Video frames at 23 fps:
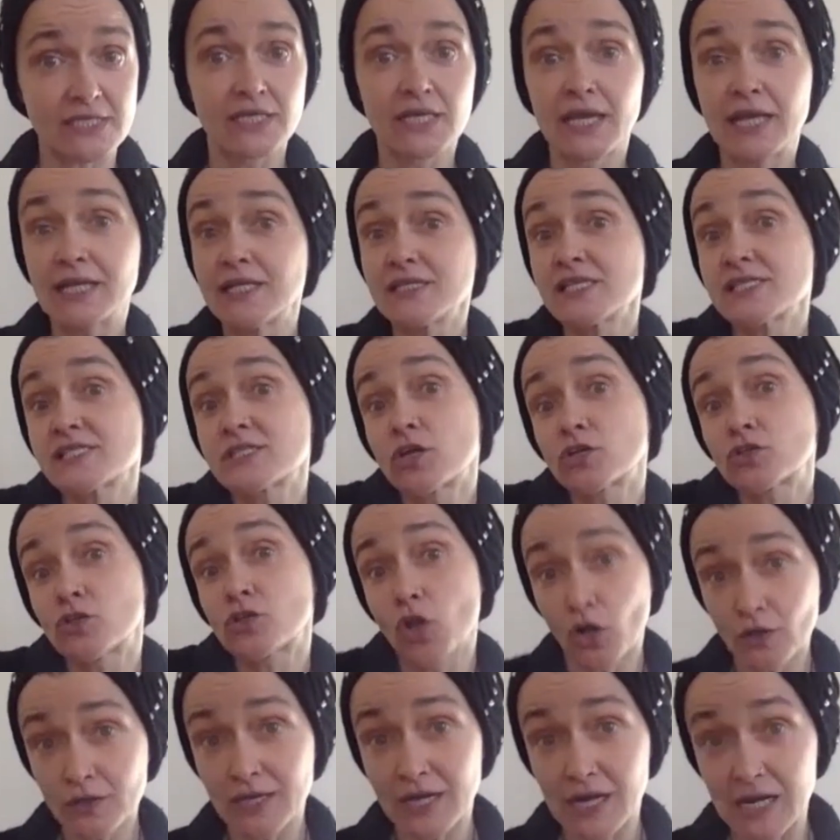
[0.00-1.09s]
and this is not
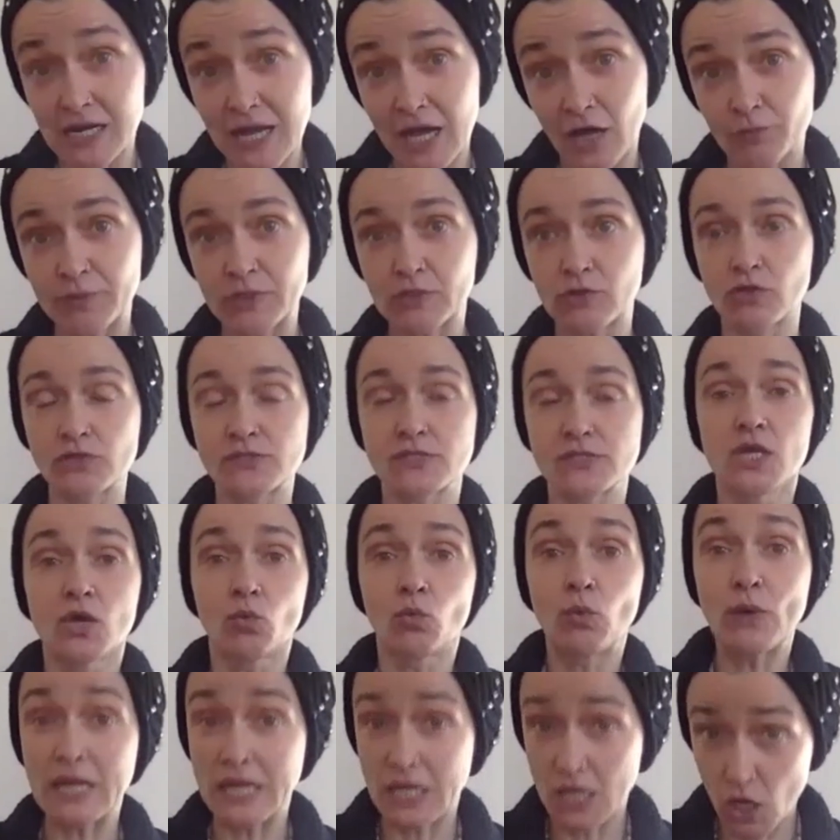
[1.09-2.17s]
longer allowed because
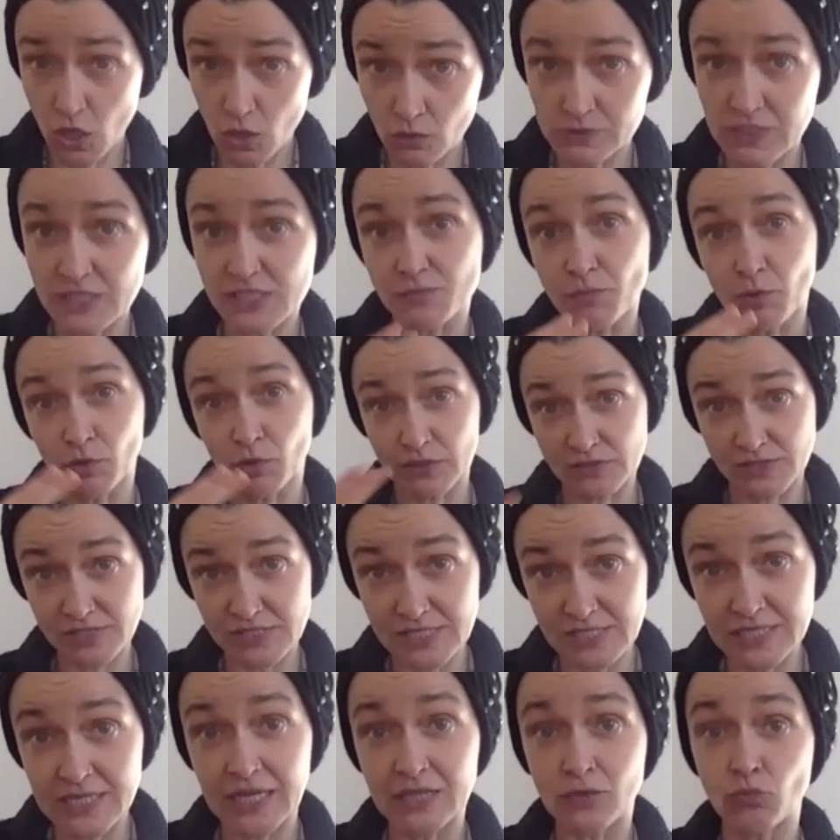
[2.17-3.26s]
we know that smoking
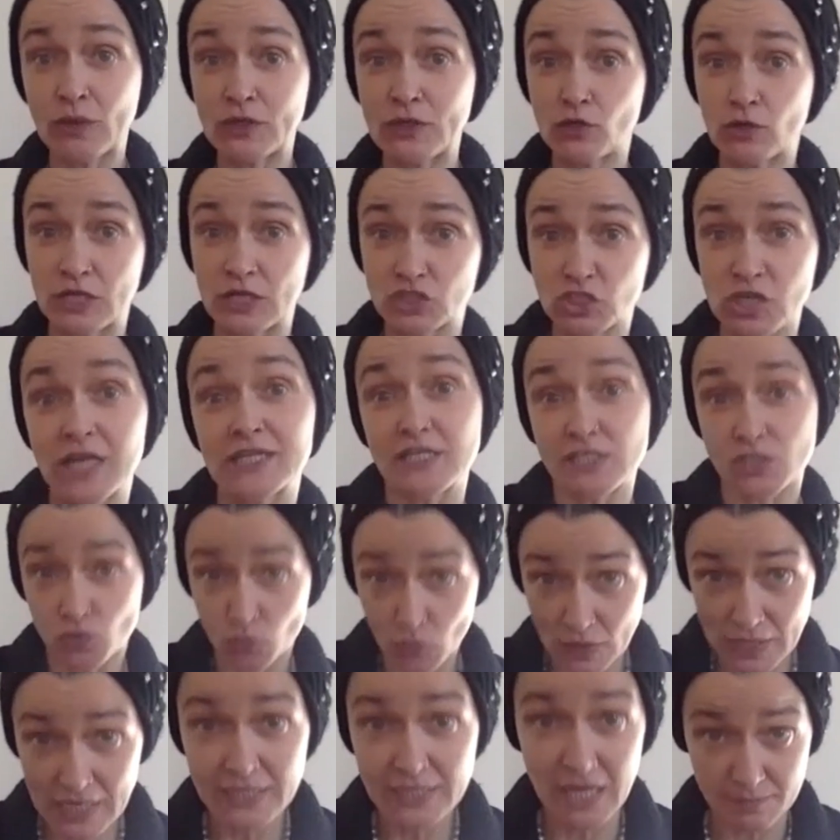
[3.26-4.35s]
cigarette when you're a child is
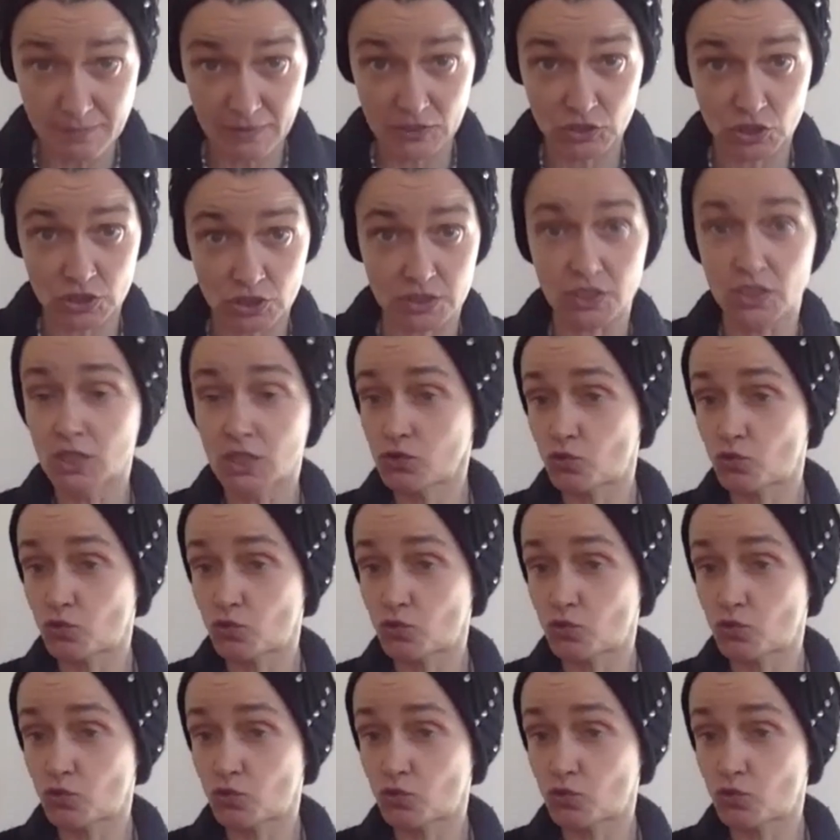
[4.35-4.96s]
really damaging